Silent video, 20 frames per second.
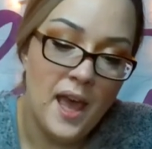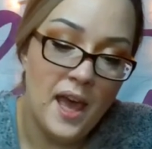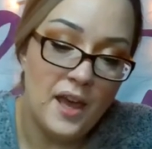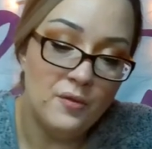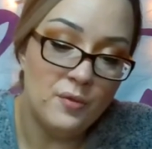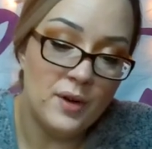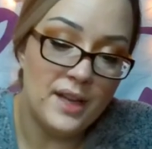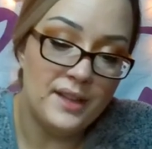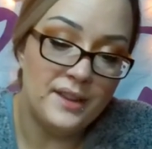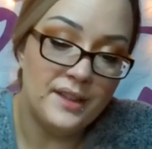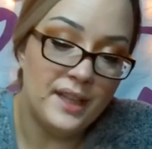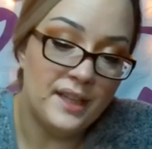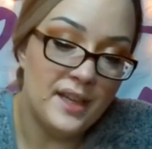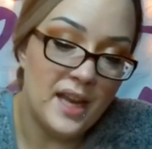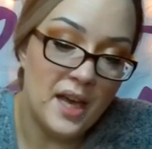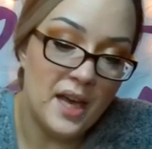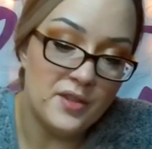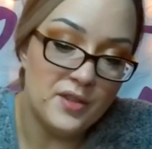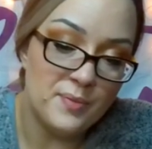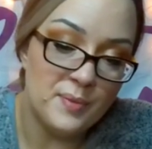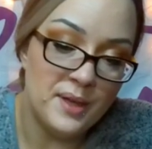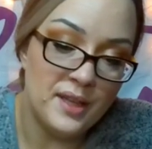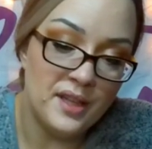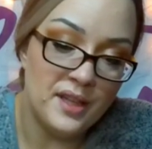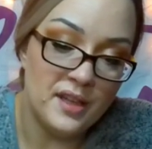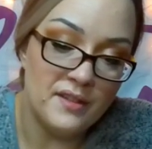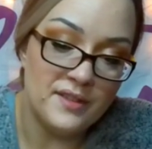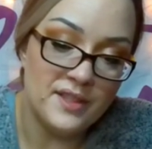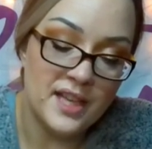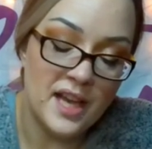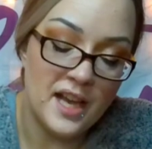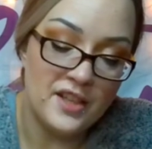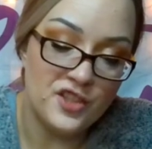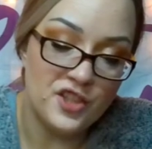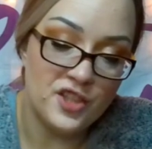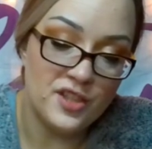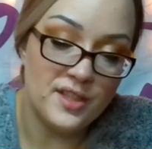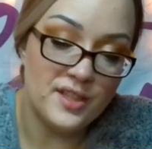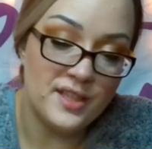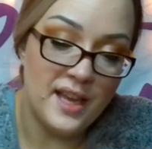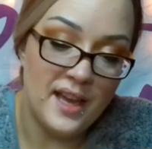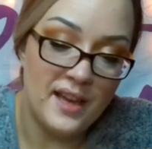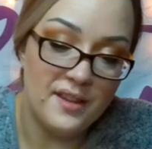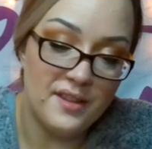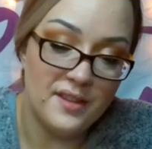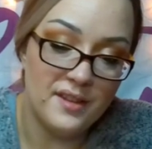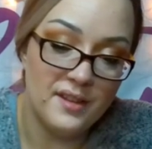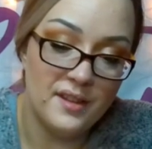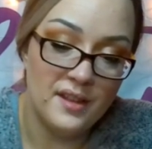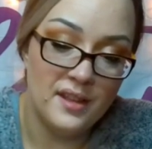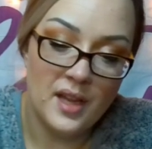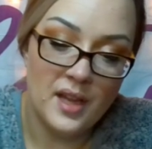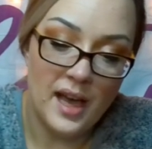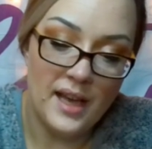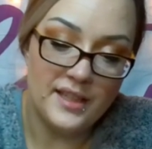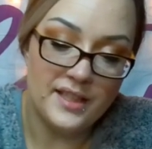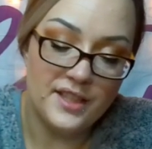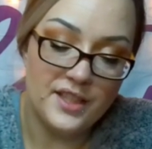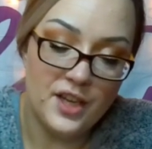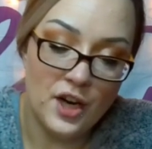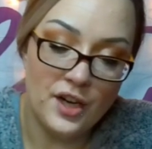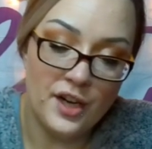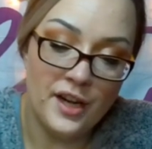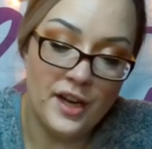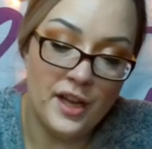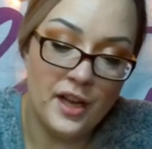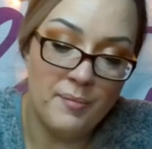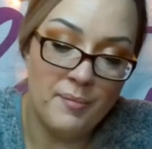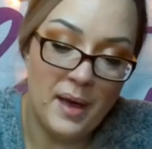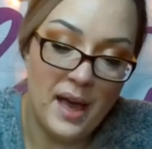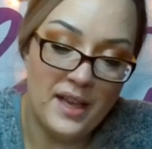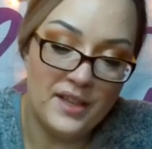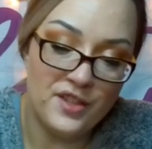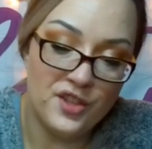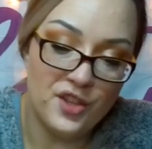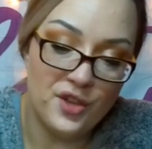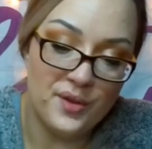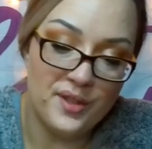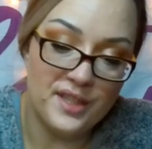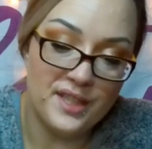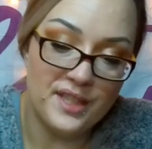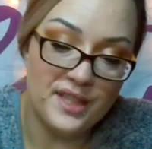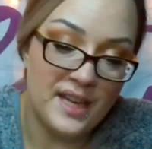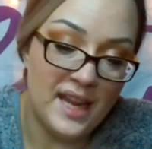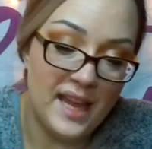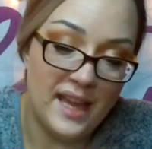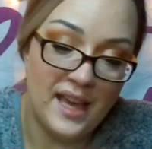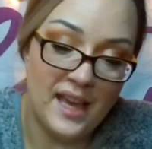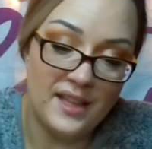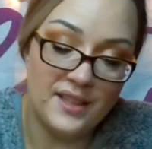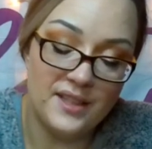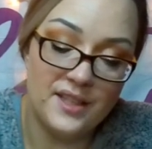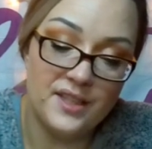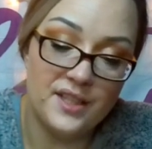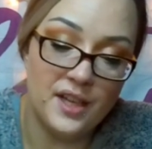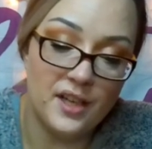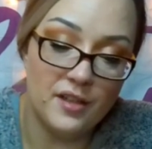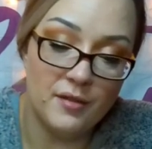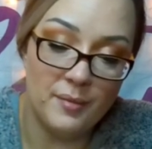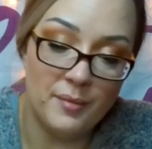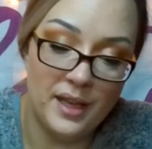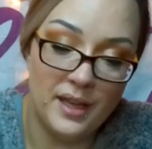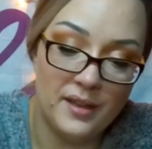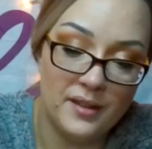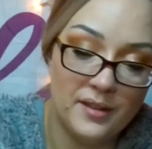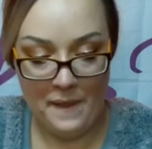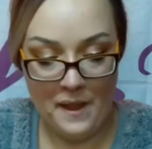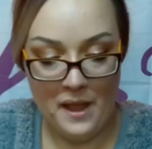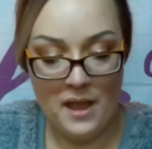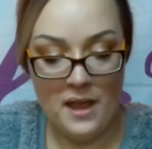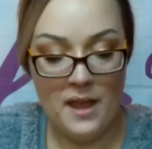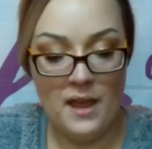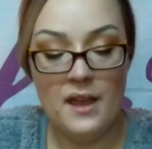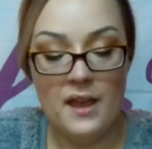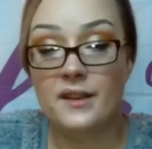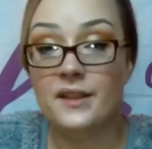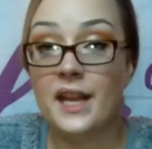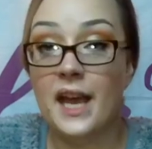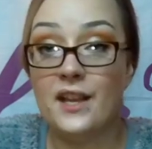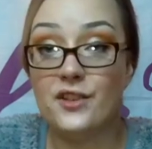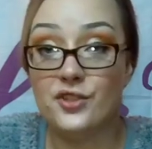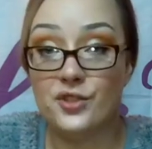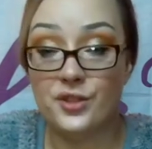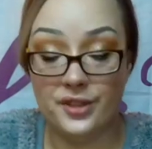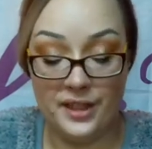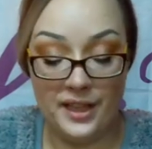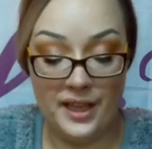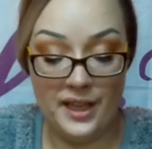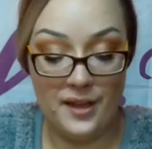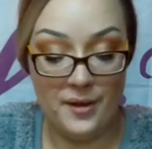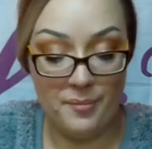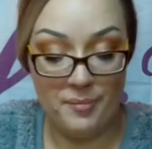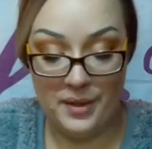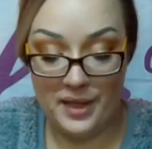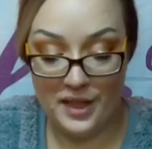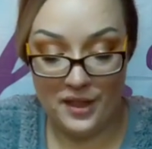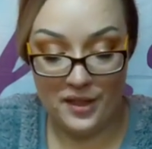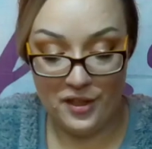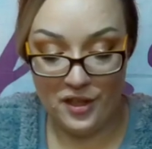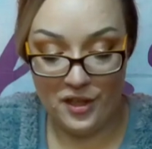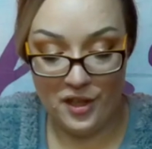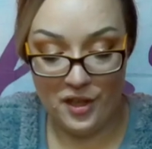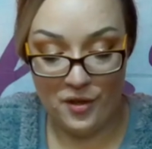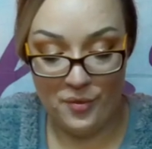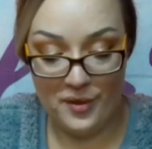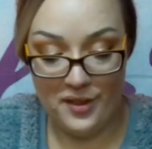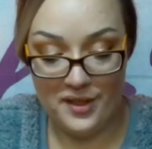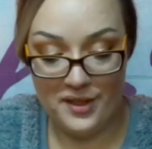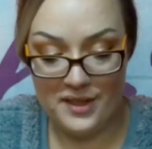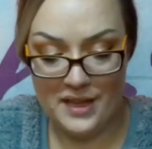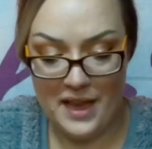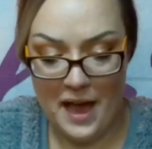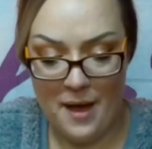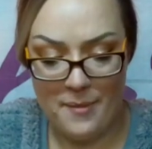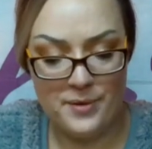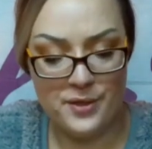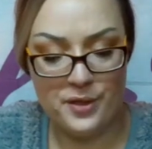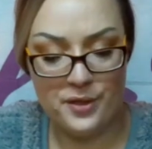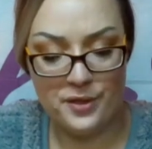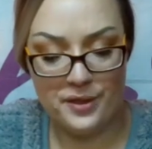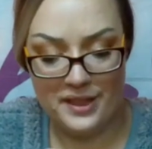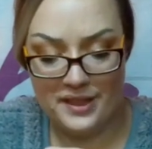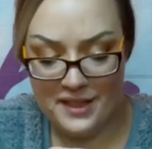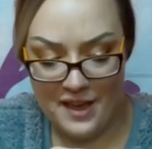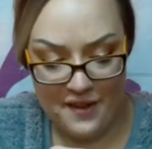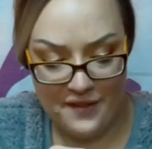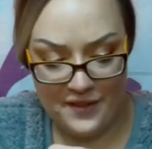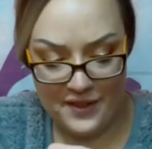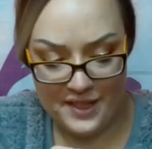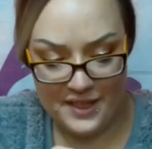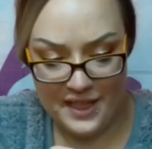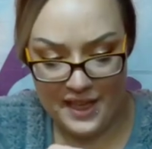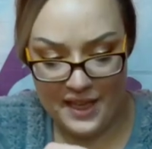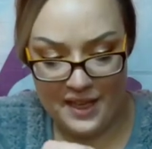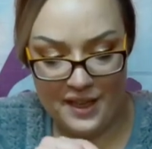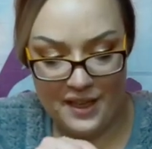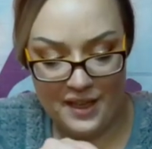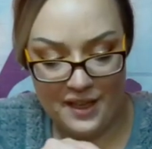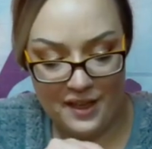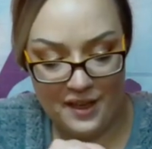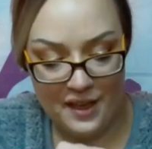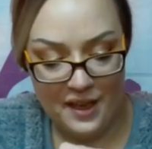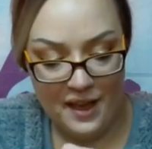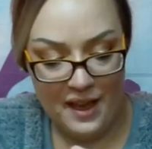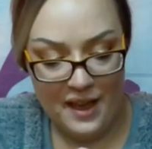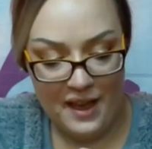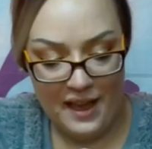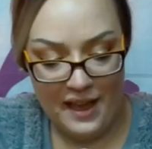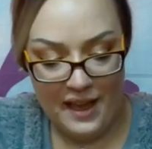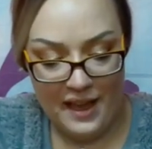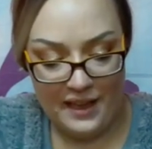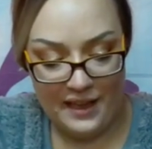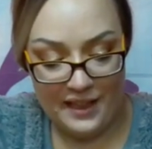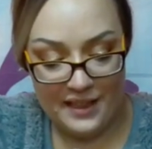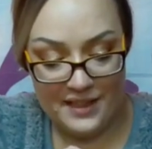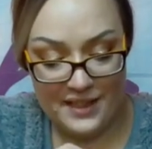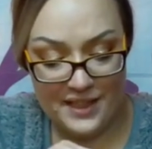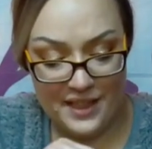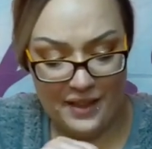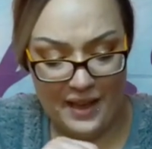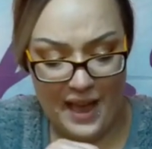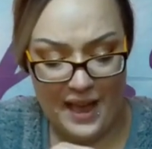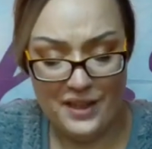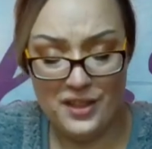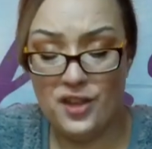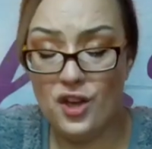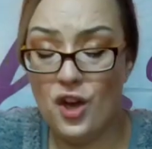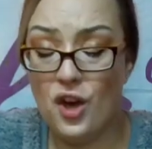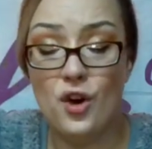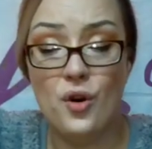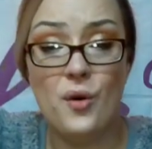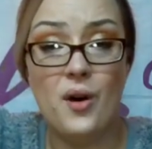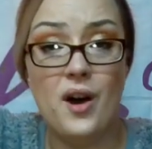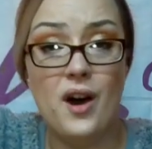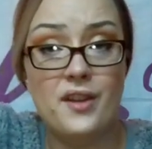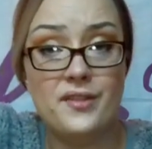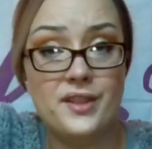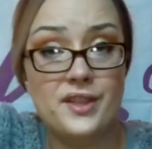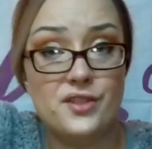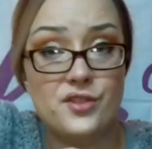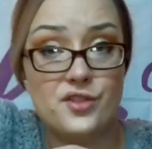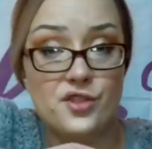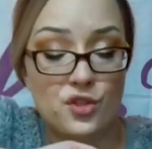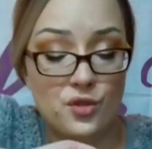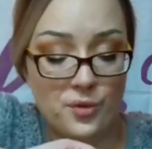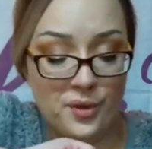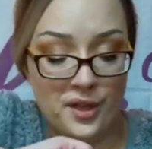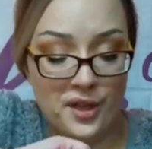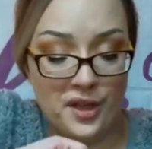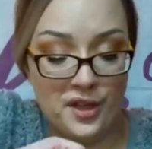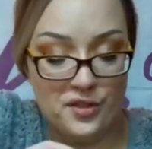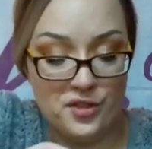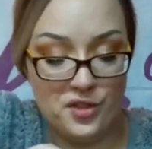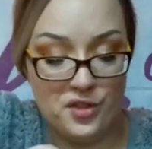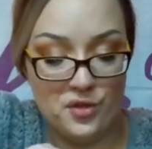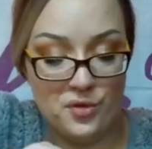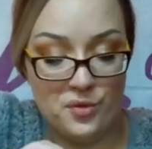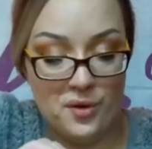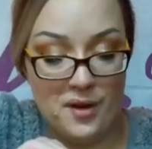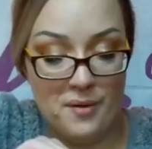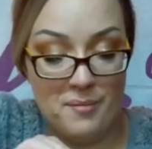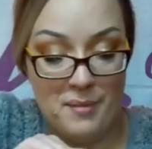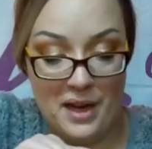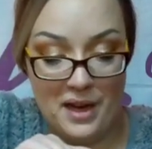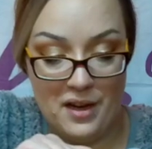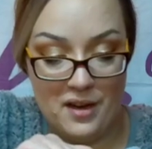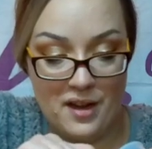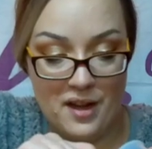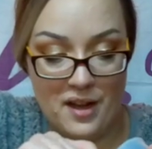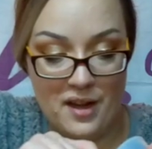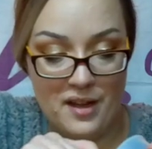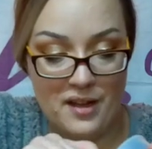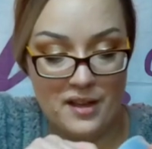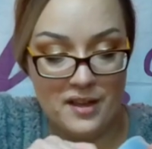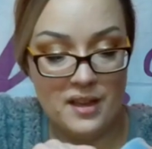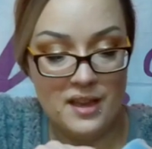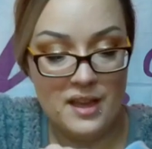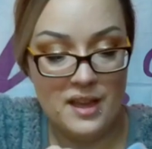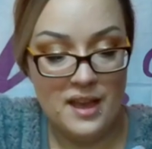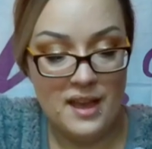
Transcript: and read the announcement of Sasha's death, I started up as though a snake had stung me. Naturally, Peter was absolutely devastated, and he still had to go on this tour to America.